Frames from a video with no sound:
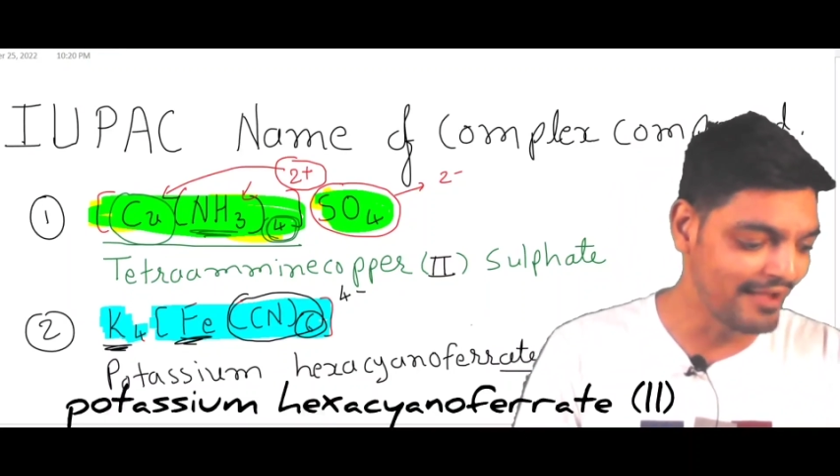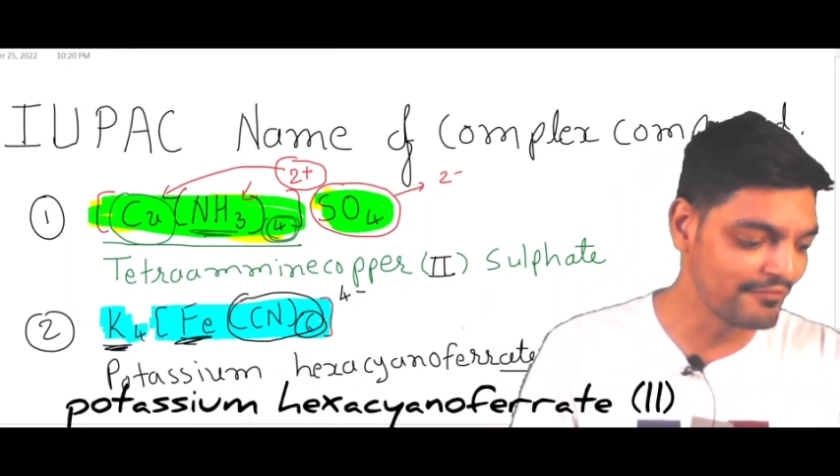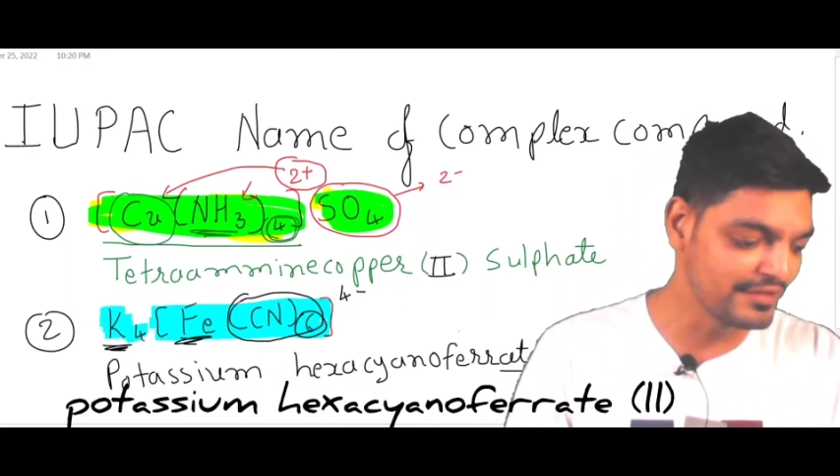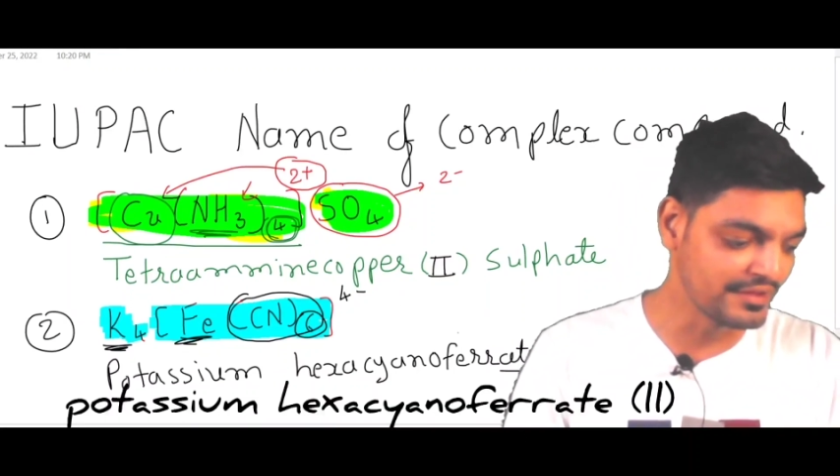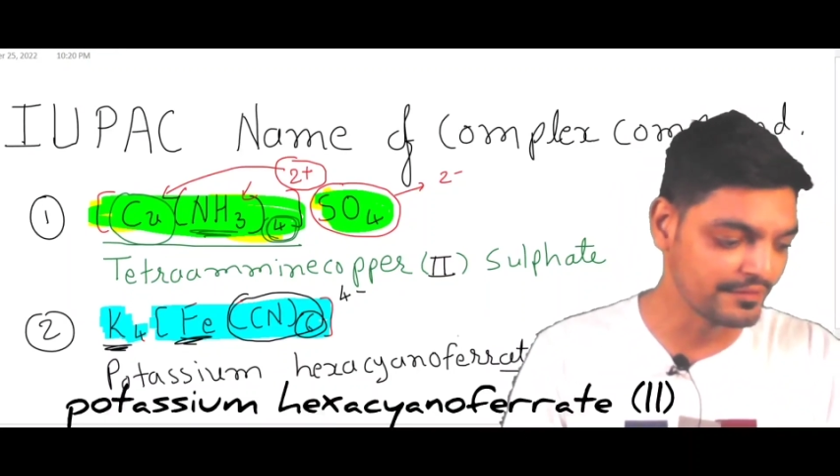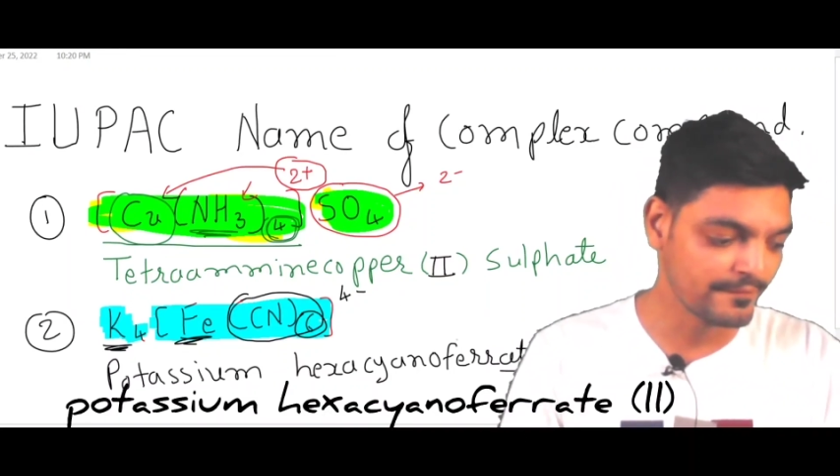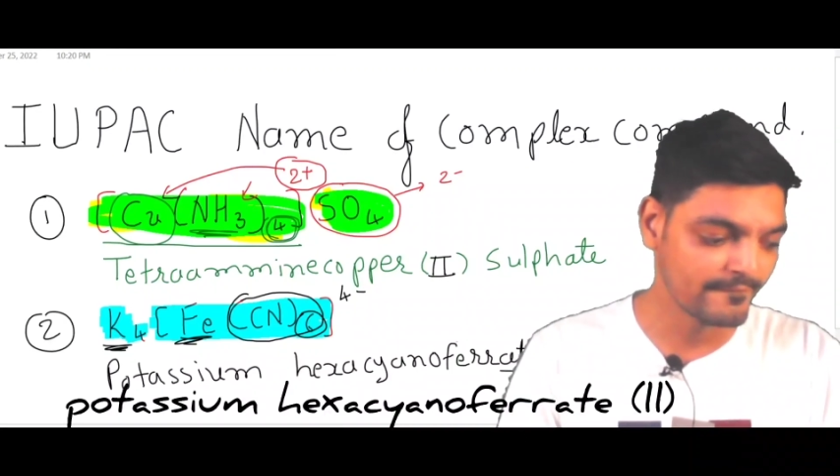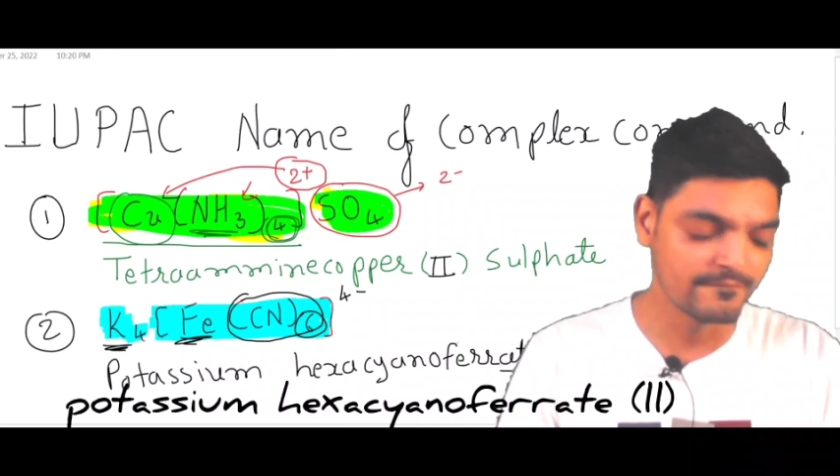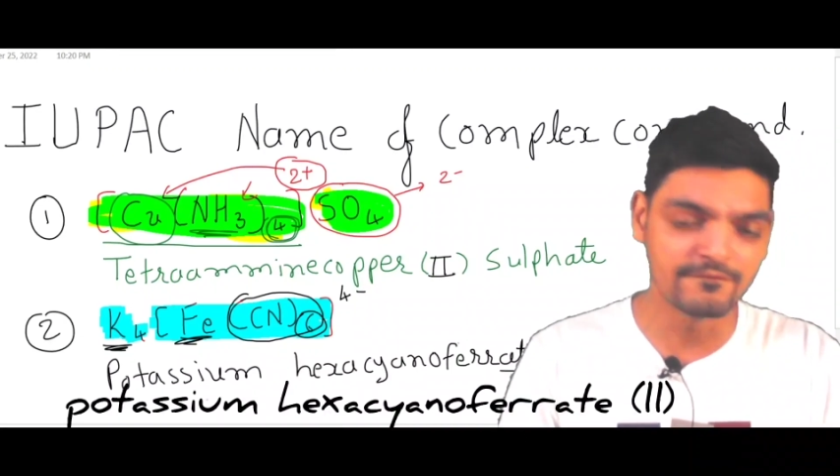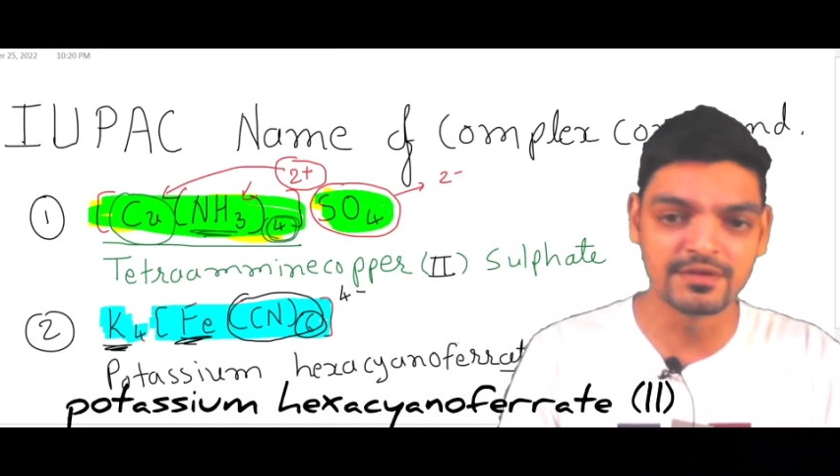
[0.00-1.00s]
Fe
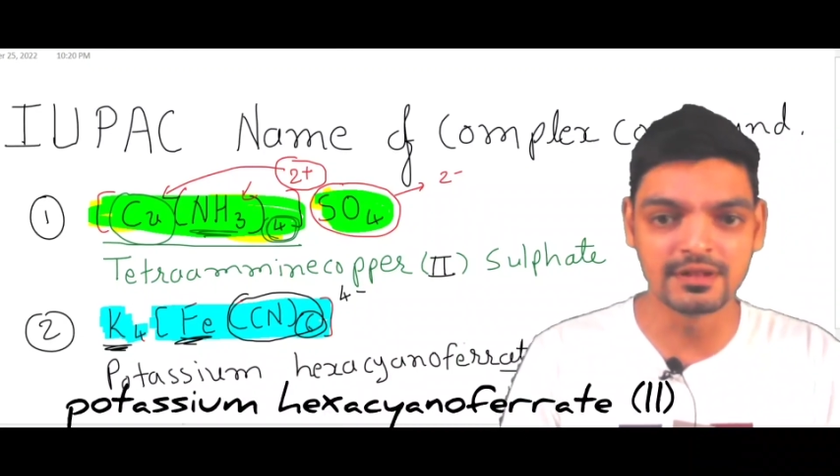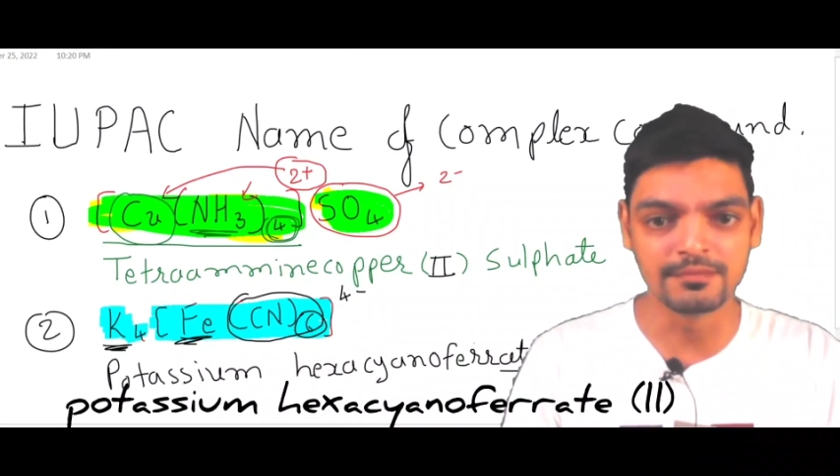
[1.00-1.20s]
will